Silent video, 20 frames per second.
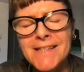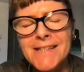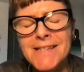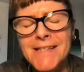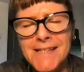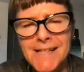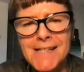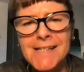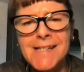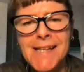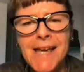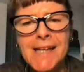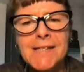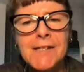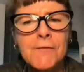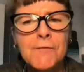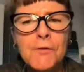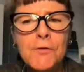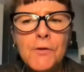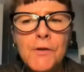
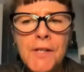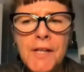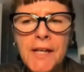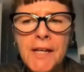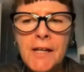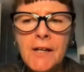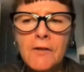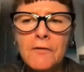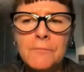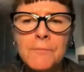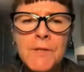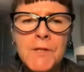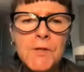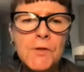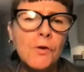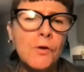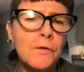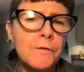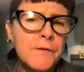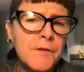successive UK
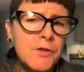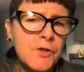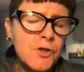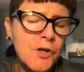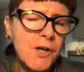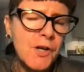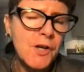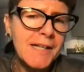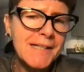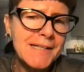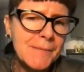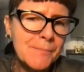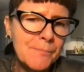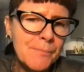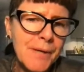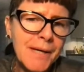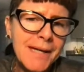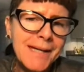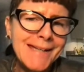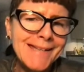governments often try to
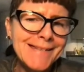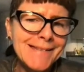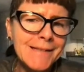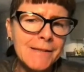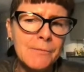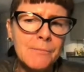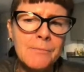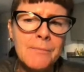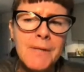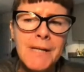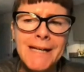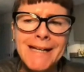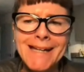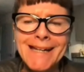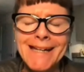paint them